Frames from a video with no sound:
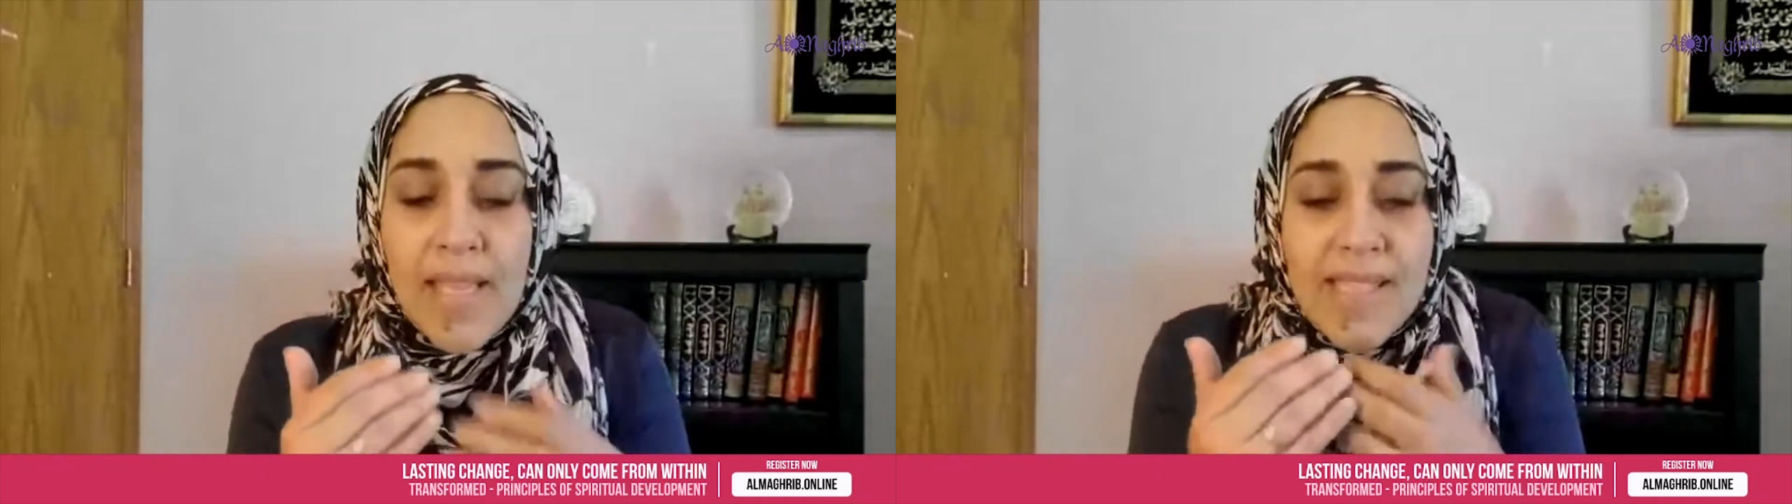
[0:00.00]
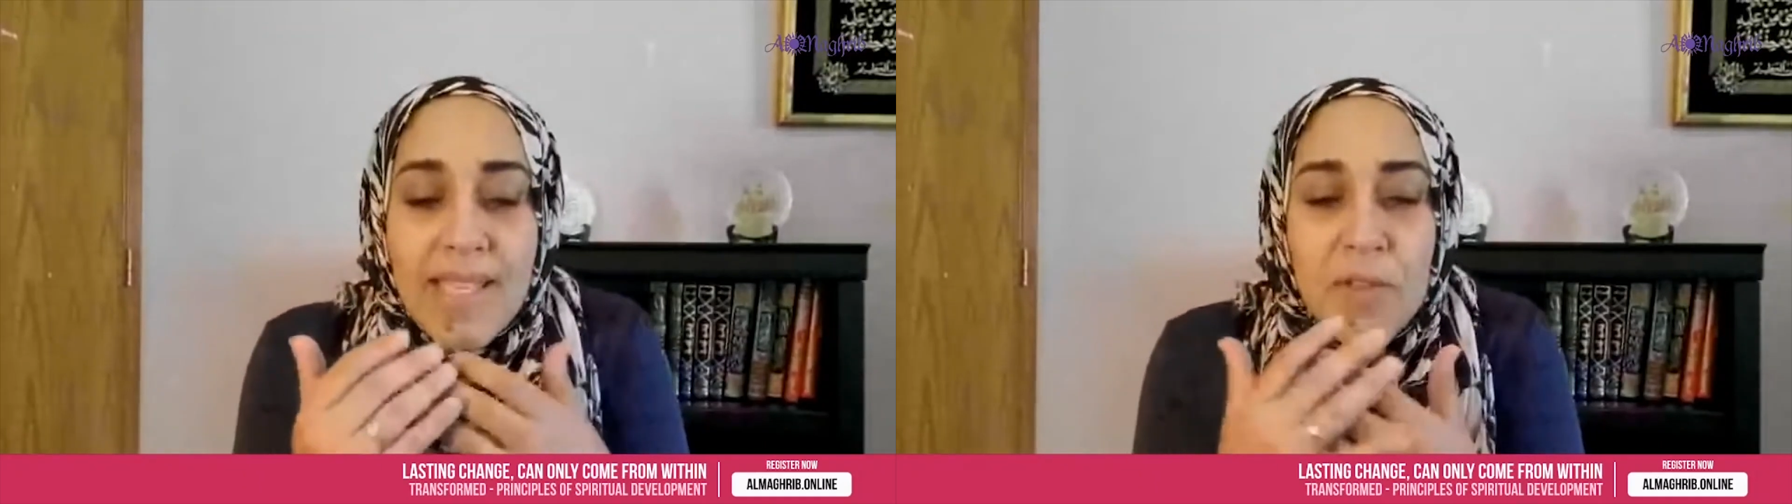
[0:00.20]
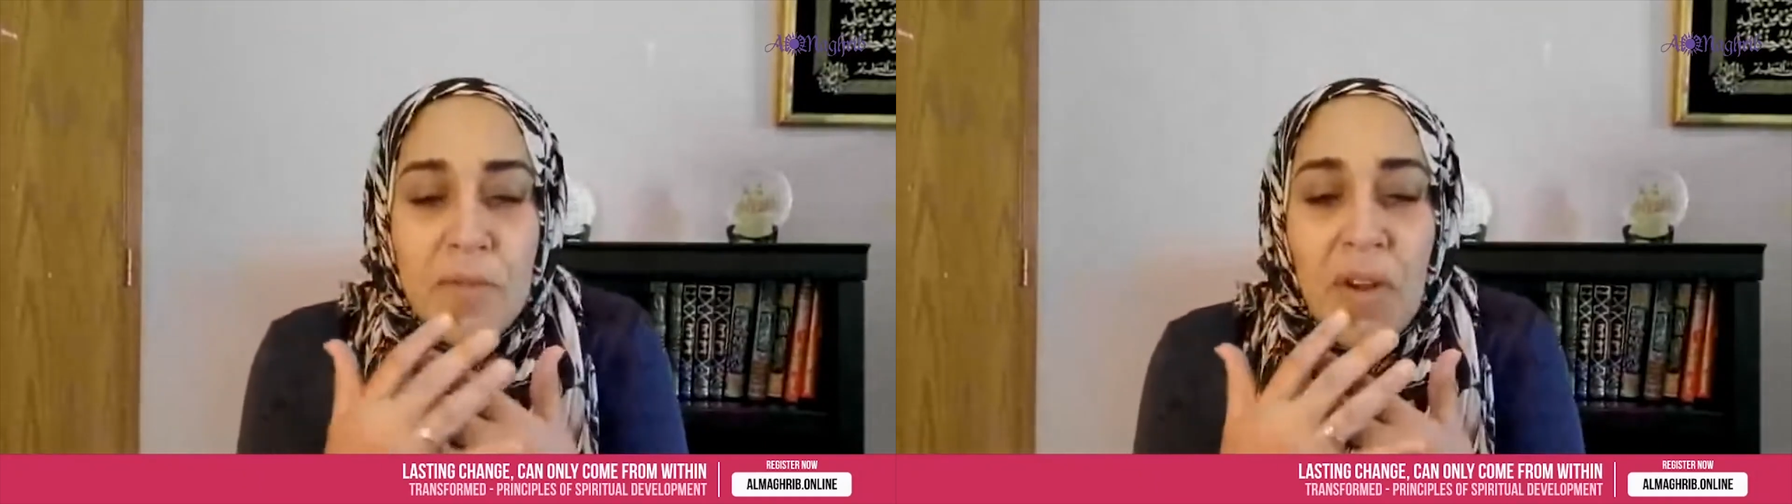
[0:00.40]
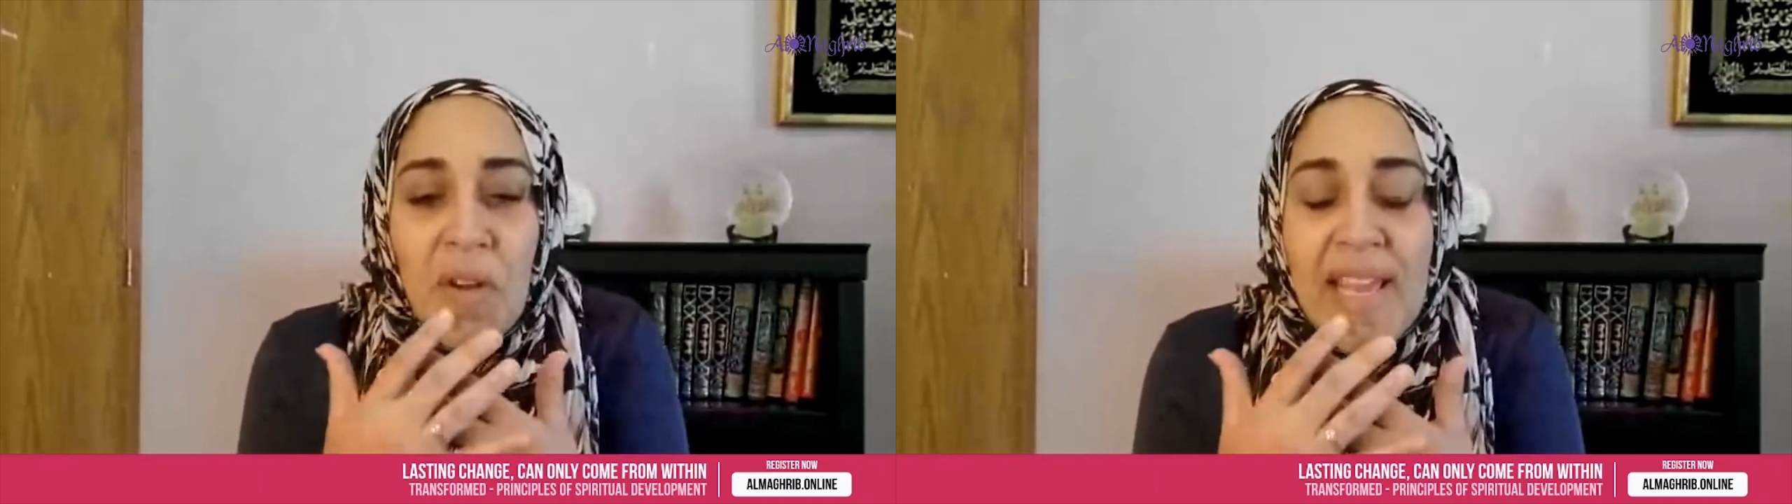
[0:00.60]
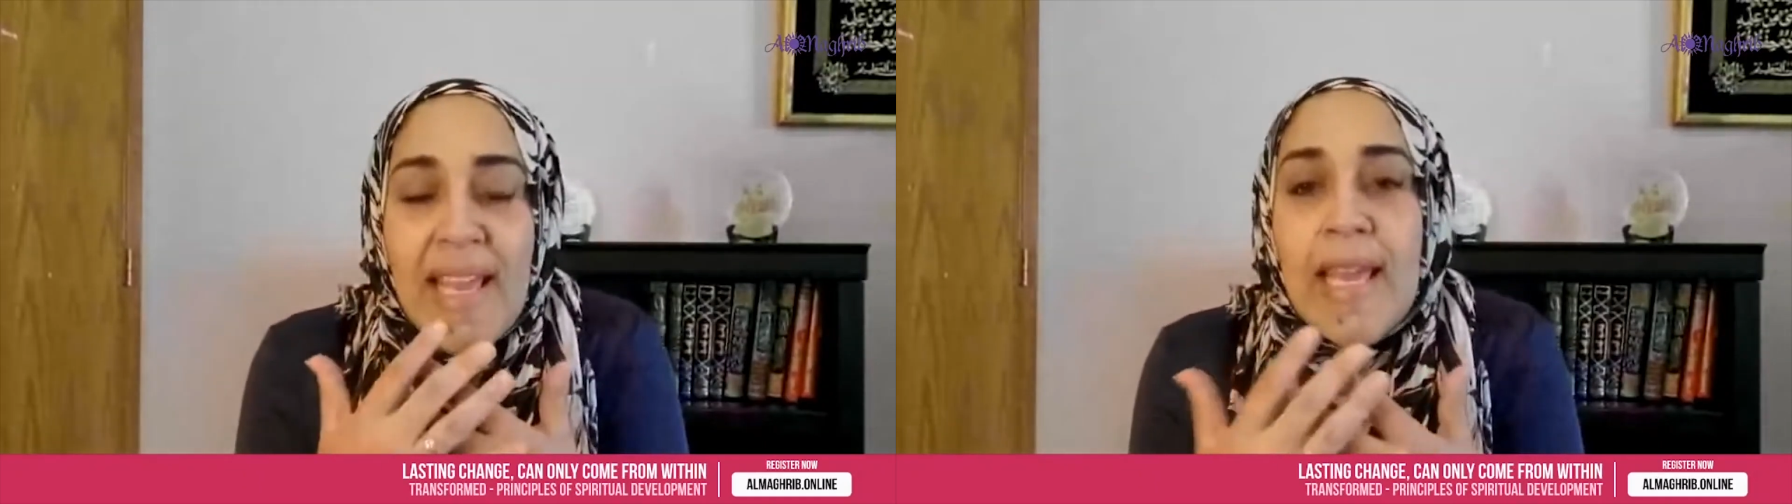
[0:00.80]
it's
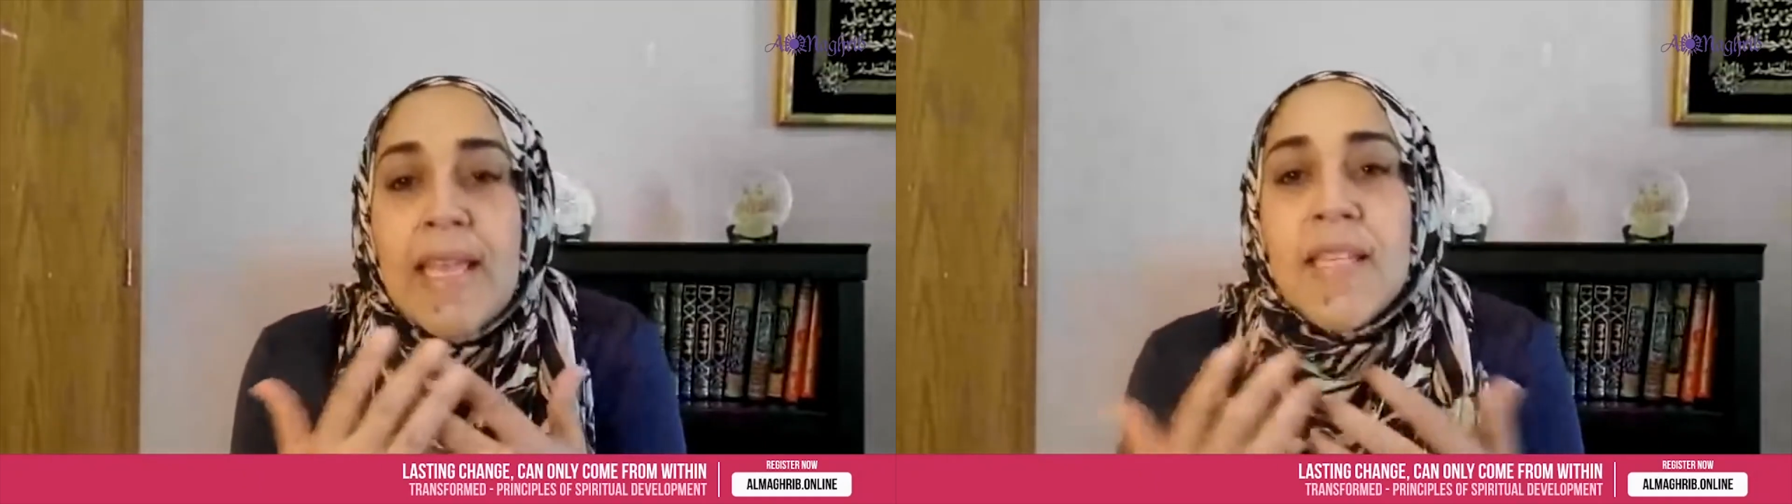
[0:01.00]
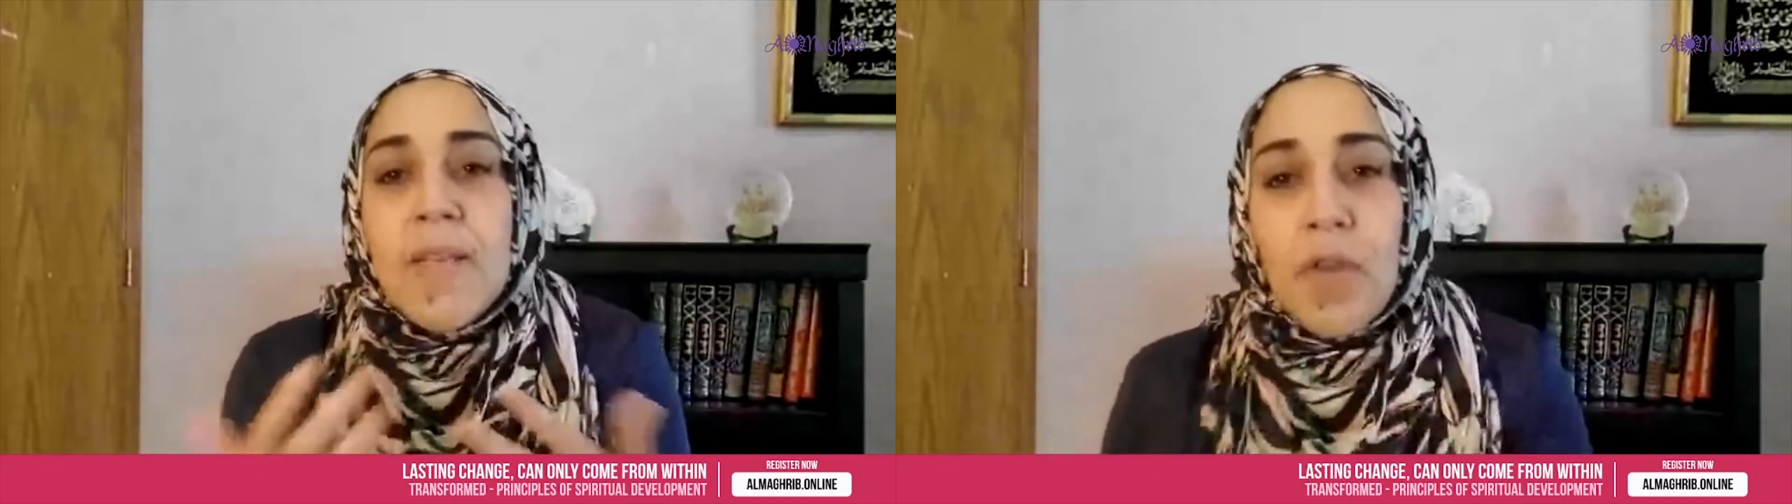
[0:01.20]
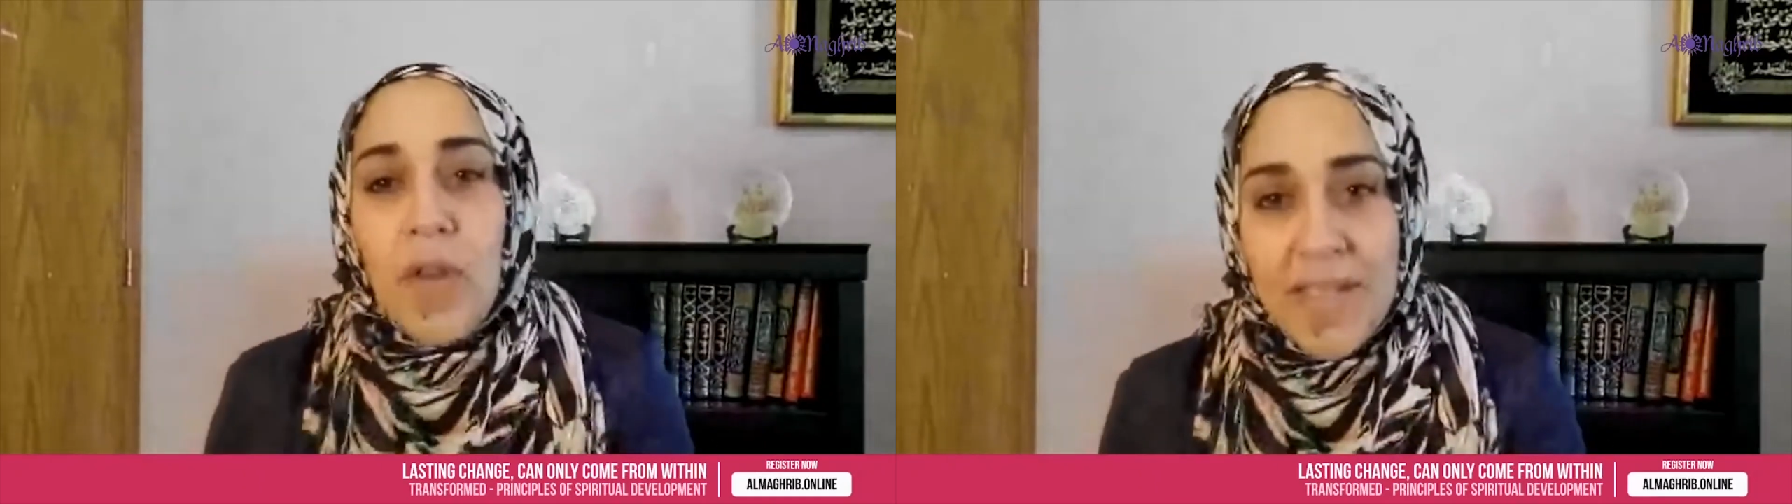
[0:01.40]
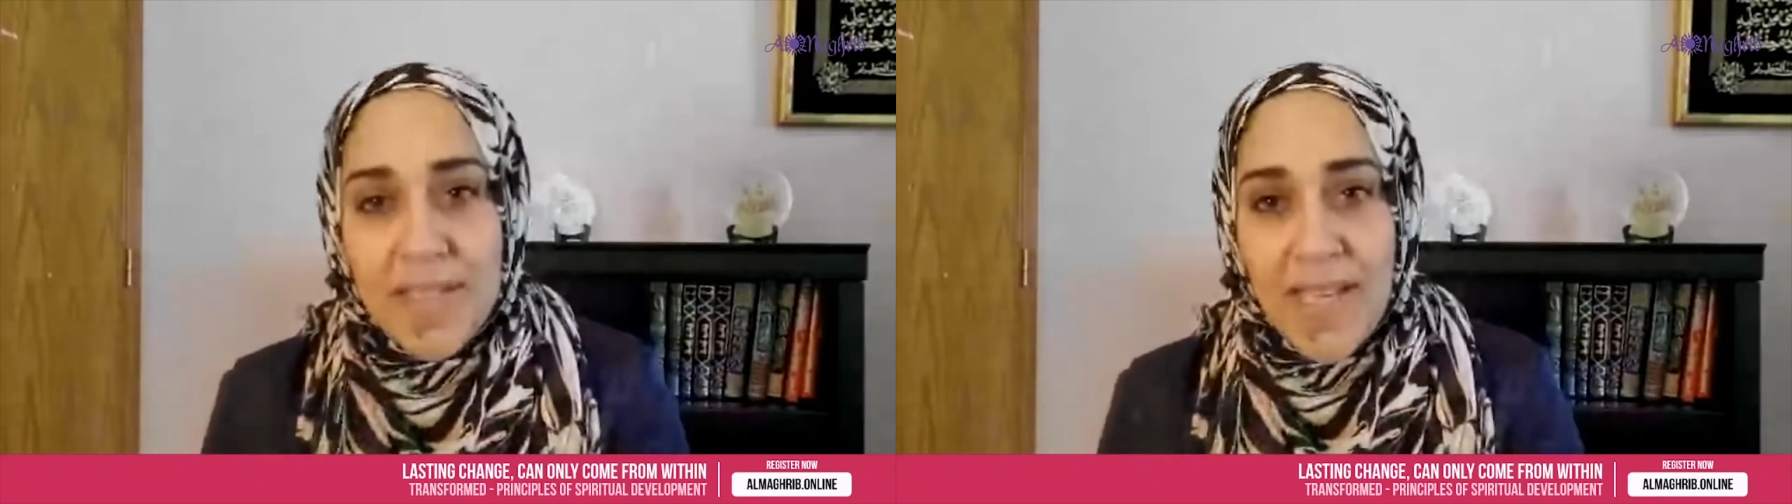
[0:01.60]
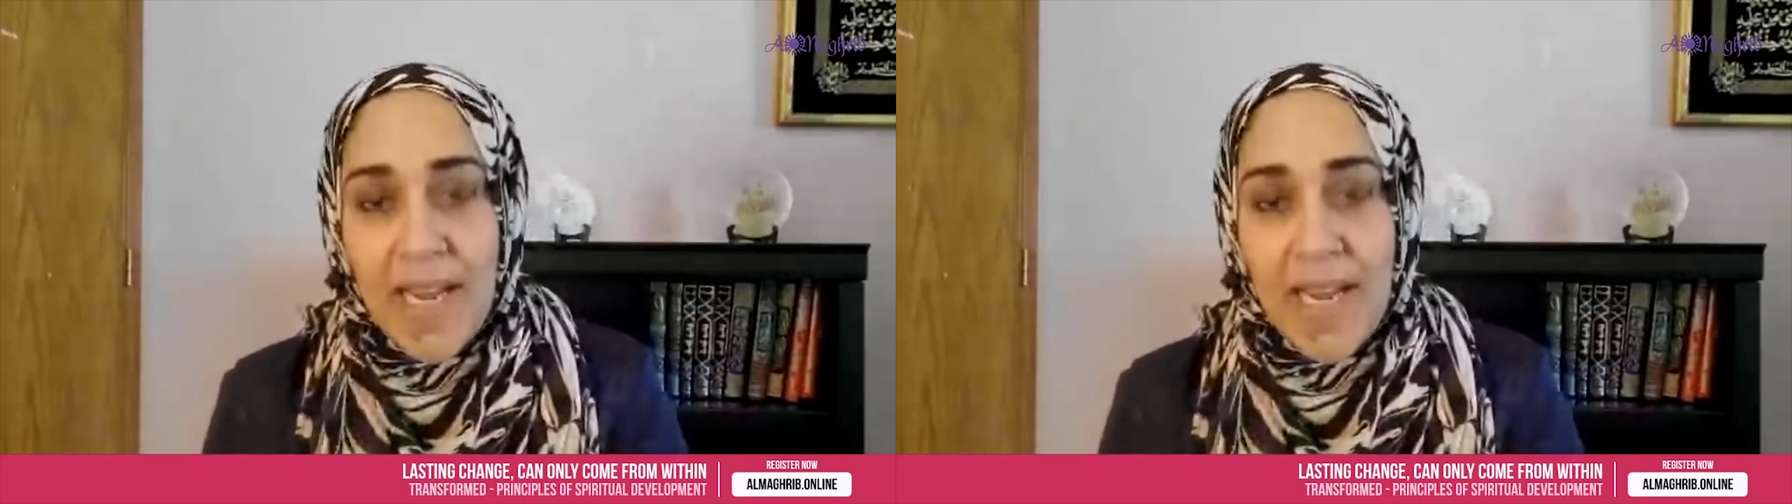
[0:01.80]
very easy for us.